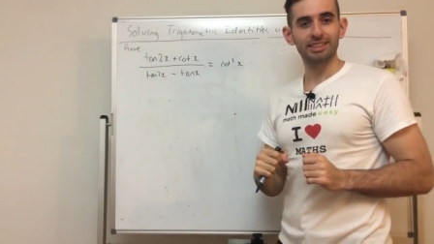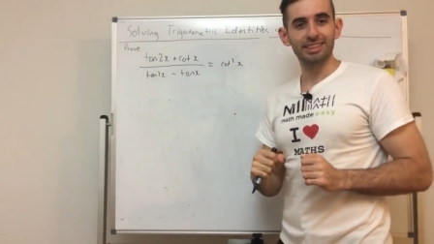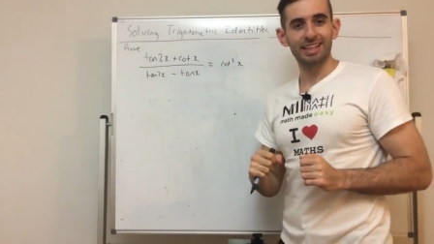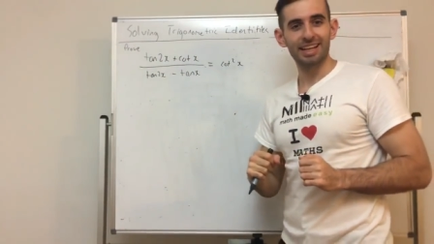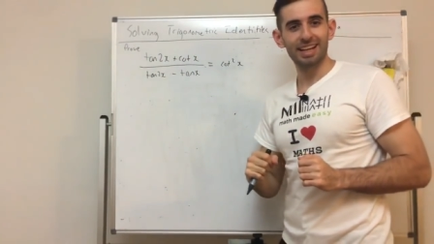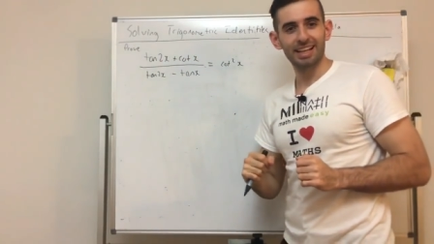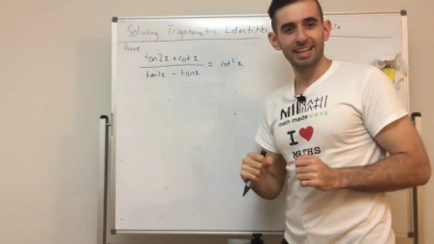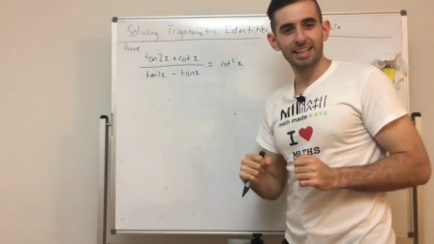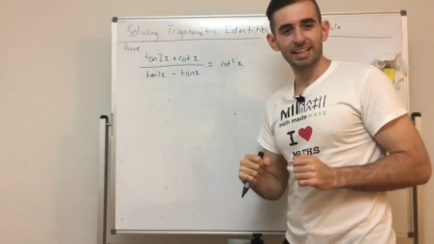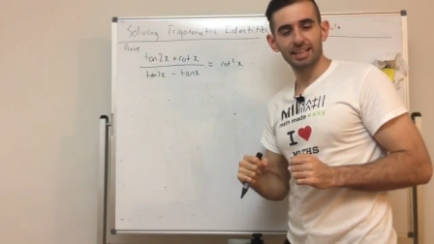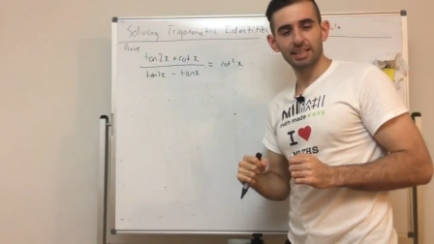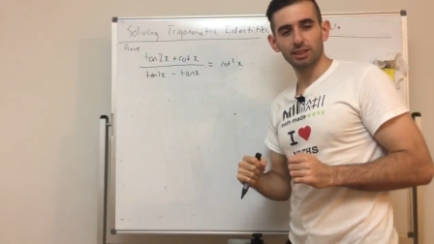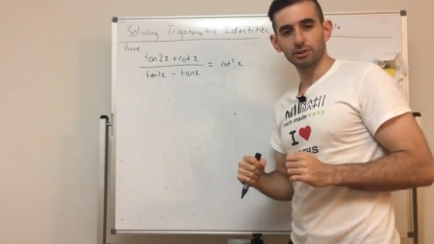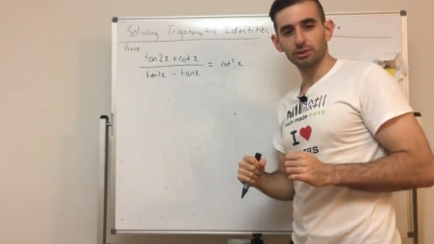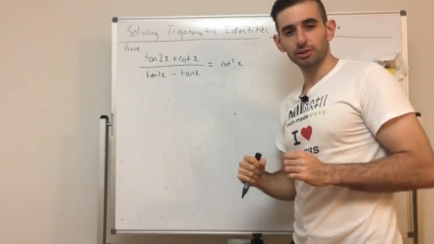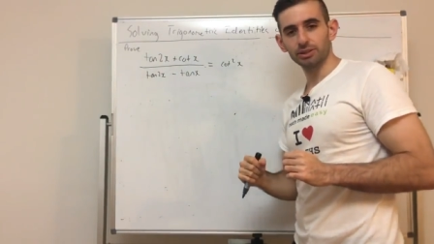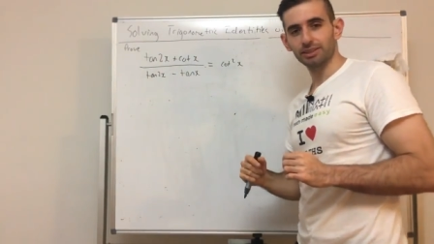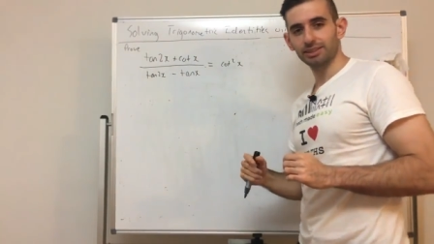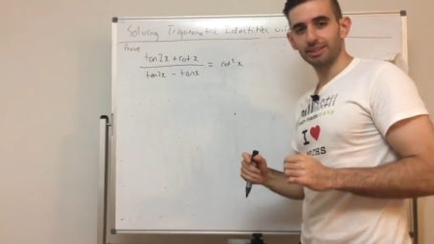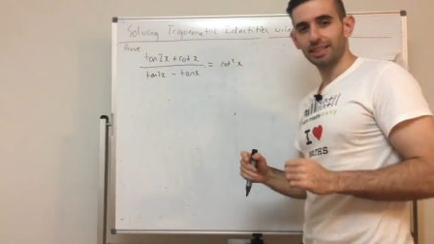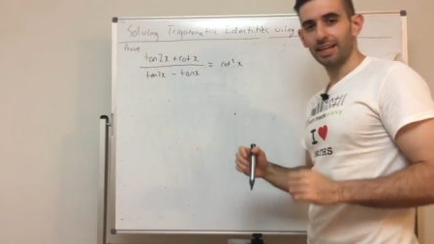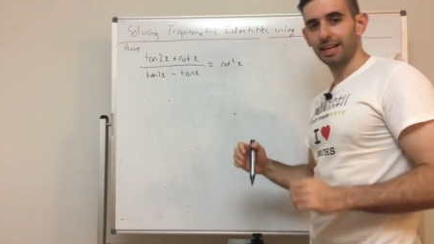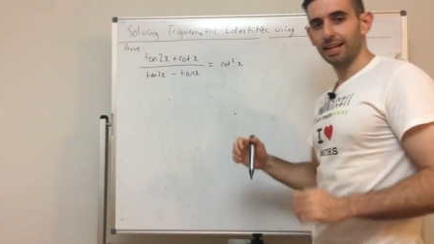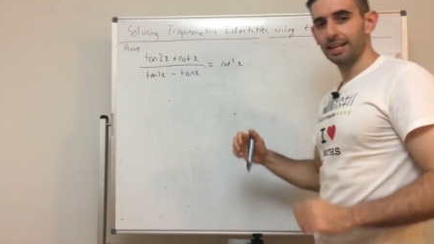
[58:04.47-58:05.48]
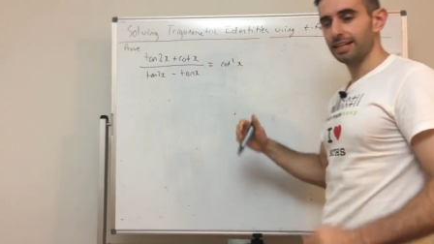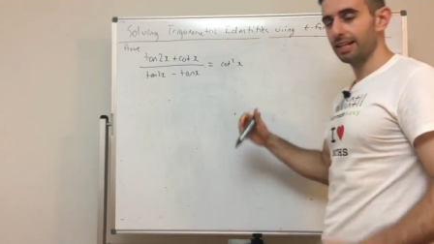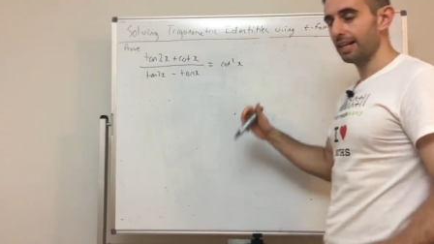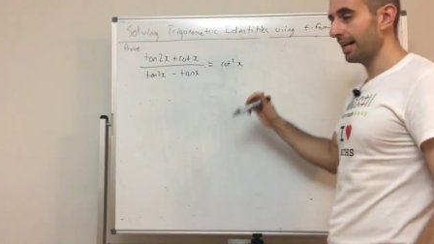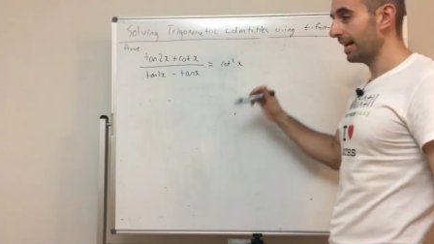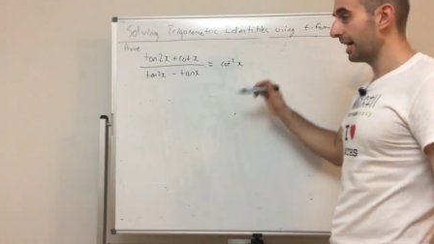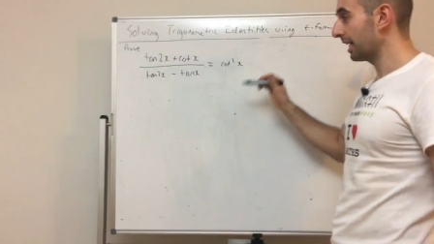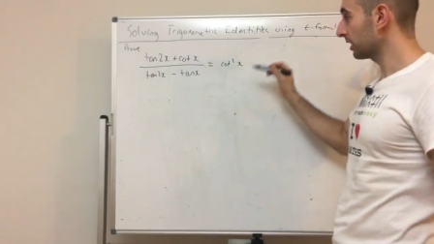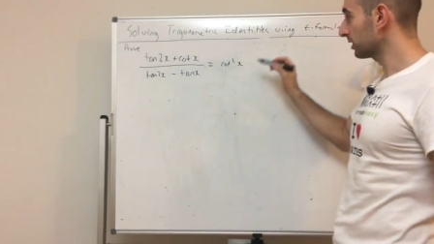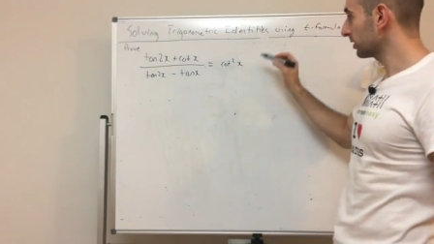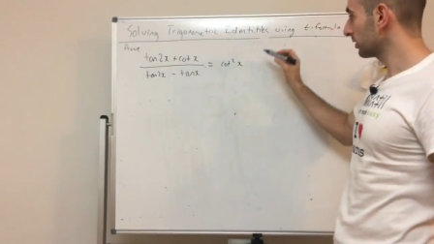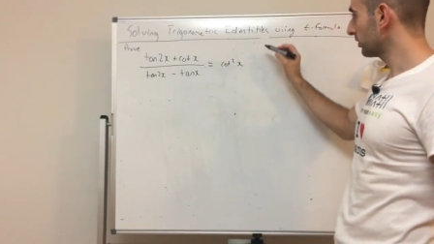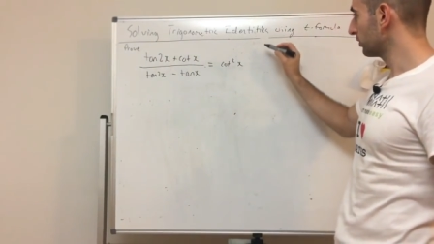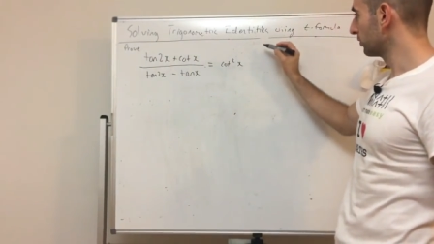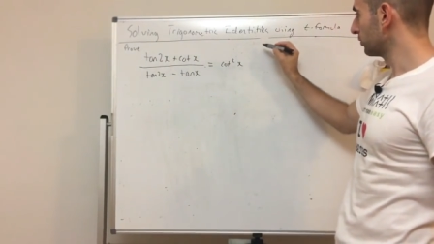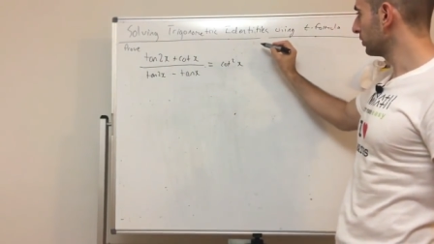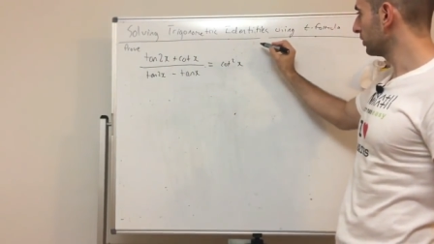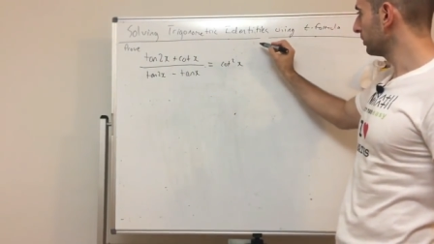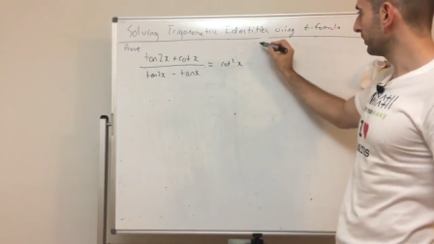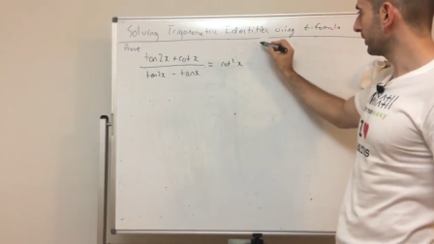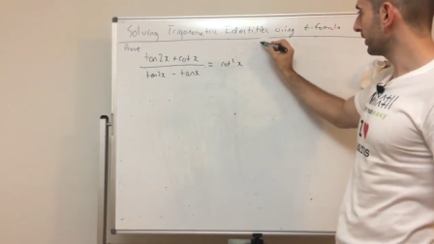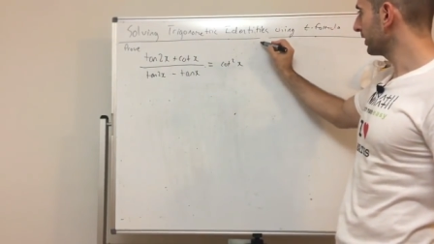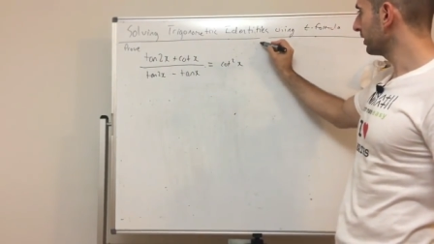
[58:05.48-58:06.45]
t equals tan x on
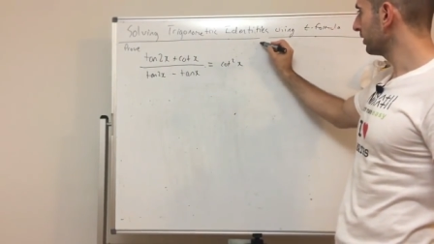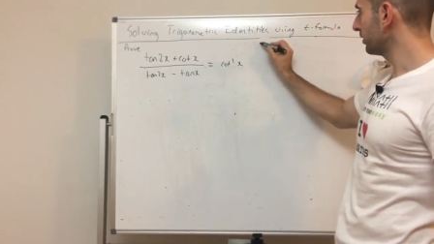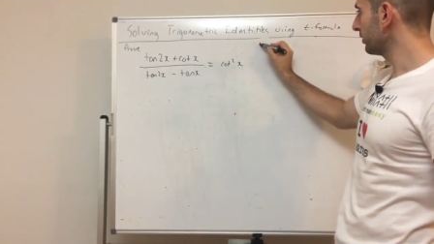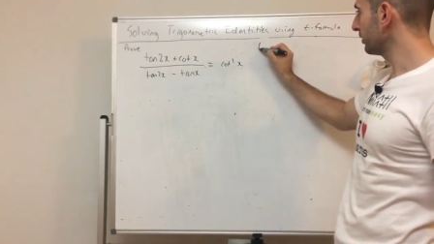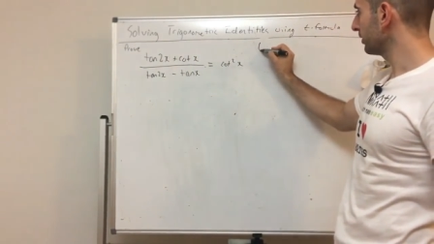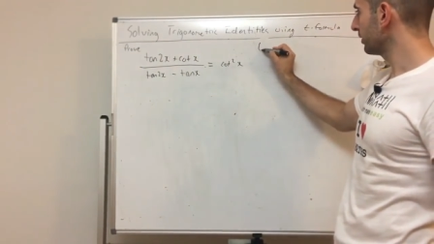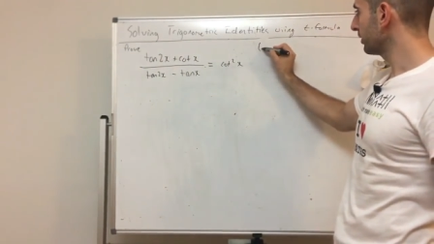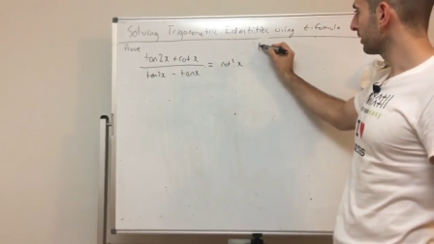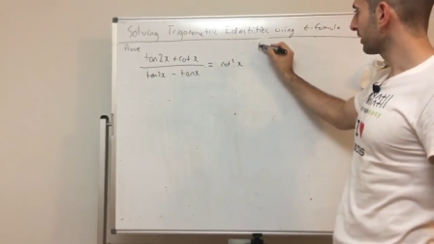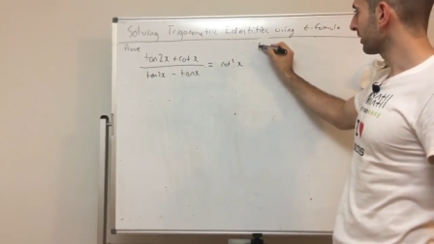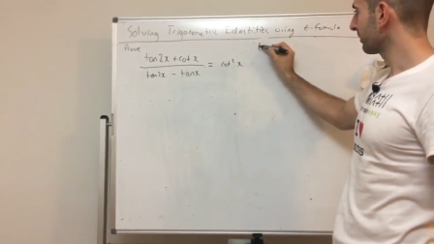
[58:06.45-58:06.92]
2, we're going to